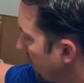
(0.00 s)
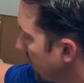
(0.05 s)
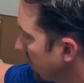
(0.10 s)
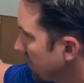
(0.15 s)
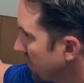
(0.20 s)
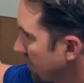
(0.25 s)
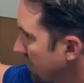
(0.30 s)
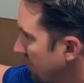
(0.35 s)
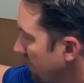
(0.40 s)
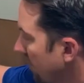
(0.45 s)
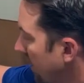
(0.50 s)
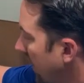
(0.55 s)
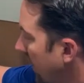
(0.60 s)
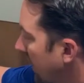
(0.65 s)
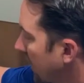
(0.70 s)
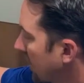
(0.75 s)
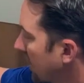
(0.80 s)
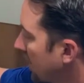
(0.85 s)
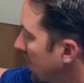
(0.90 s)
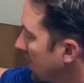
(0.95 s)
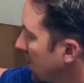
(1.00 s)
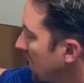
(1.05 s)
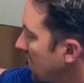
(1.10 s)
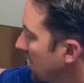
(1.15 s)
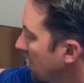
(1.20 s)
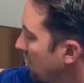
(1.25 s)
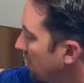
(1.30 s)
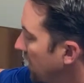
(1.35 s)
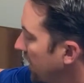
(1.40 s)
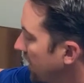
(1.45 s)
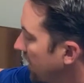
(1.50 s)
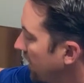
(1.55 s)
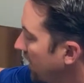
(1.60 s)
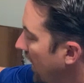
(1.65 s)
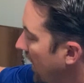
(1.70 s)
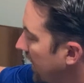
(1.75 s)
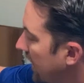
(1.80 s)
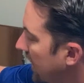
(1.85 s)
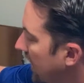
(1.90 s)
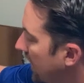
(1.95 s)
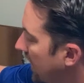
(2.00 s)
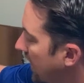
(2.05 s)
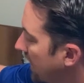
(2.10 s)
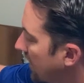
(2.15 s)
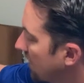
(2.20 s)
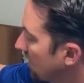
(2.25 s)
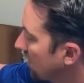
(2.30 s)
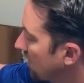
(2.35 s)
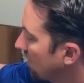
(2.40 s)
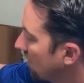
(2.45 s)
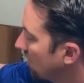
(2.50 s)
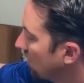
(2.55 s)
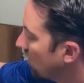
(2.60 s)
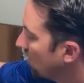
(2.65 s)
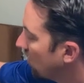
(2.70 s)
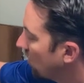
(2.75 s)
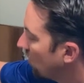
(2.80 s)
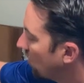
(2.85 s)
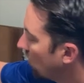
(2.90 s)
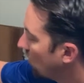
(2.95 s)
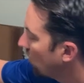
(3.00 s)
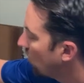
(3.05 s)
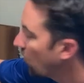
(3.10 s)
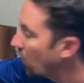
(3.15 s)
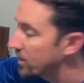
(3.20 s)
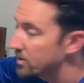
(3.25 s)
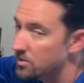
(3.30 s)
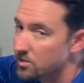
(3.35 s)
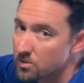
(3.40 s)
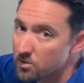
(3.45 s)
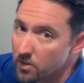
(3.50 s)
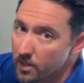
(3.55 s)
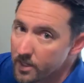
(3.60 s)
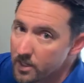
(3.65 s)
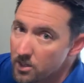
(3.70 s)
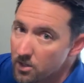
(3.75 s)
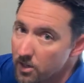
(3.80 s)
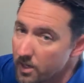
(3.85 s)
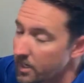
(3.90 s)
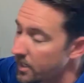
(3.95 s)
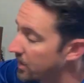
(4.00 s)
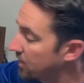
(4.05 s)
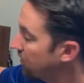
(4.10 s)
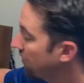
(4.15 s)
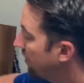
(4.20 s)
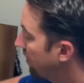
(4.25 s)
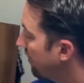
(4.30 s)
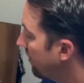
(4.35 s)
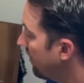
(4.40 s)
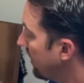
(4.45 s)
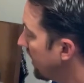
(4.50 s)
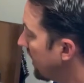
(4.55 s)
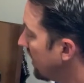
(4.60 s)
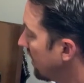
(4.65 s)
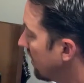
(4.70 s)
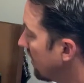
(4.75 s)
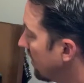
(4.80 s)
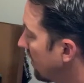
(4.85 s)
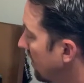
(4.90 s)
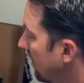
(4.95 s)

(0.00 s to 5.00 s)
this string, but you're not hitting one string, you're hitting three.